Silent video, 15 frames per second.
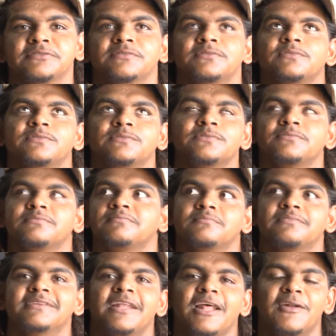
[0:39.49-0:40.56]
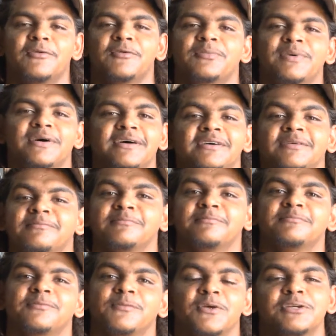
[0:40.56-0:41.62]
to run this Daly River
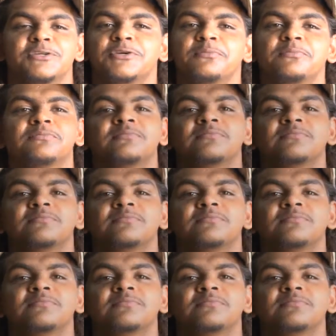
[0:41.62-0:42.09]
workshop.